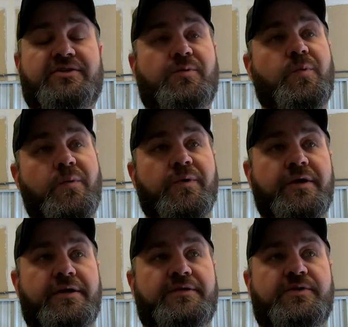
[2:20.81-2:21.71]
So what we're
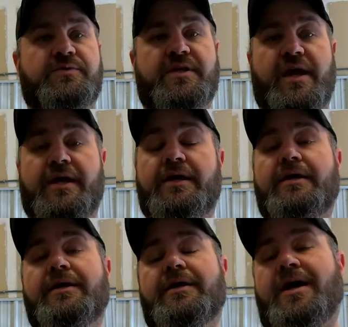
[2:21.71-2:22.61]
going to do today,
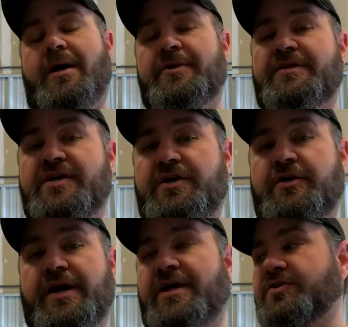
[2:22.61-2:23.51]
I'm going to take
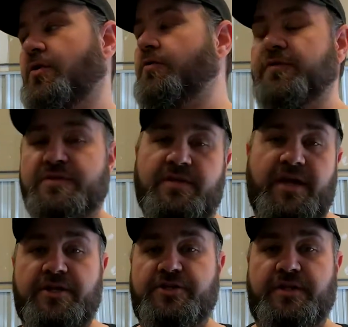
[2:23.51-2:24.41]
you guys over to
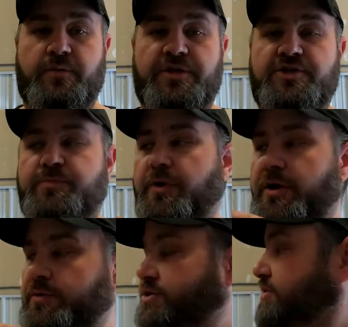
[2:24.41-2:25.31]
the engine that we just
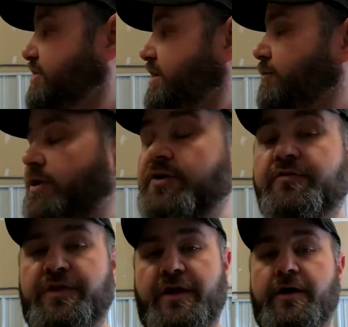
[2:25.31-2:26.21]
bought, which is sitting right
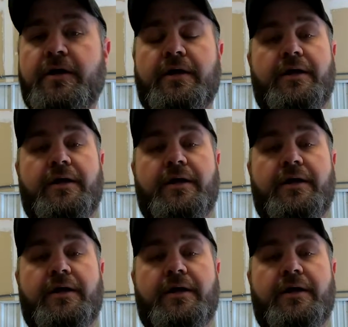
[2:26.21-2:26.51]
over there,